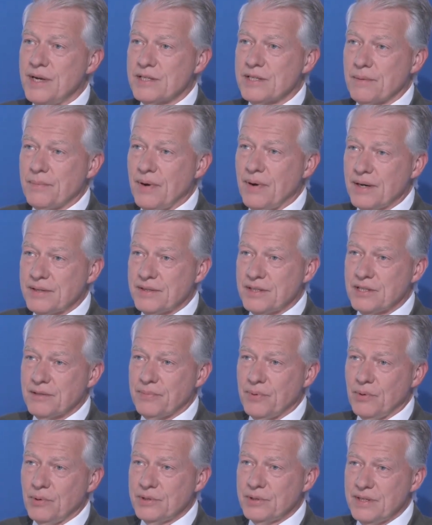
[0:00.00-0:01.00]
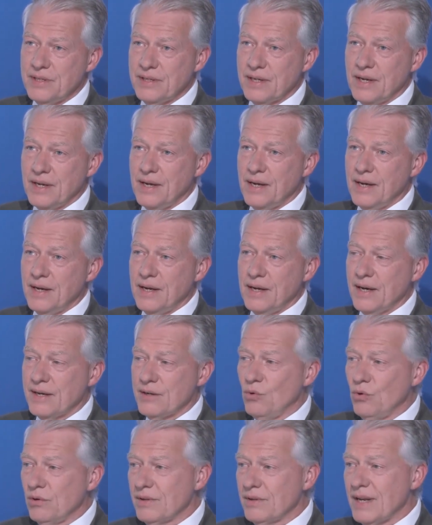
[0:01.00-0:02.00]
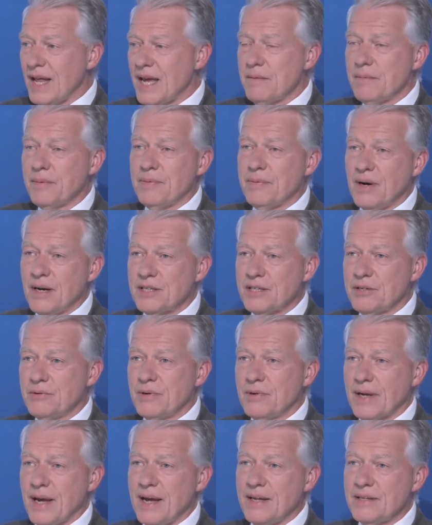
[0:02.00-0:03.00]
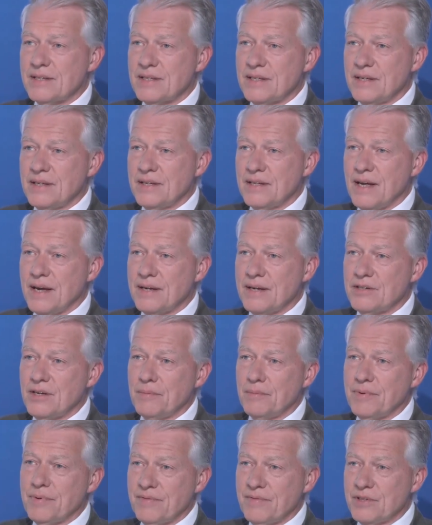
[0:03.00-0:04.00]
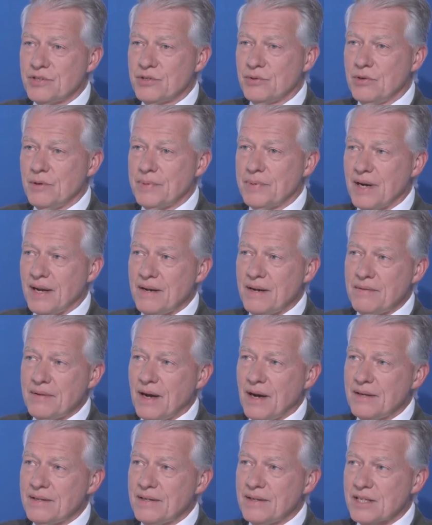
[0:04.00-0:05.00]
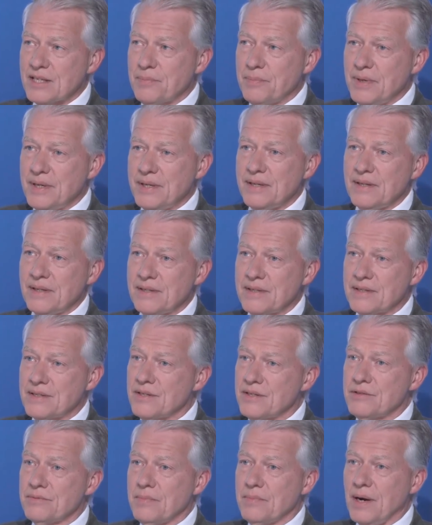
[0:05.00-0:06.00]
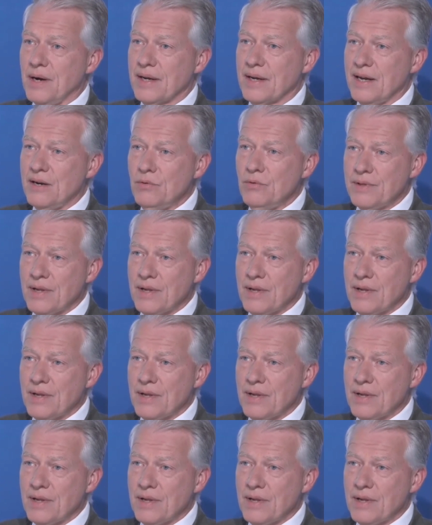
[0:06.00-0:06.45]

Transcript: we as a party supported and all of the Labour Party were against it and they're jumping for joy. But I don't. I think that's a political decision, Mike. I don't right.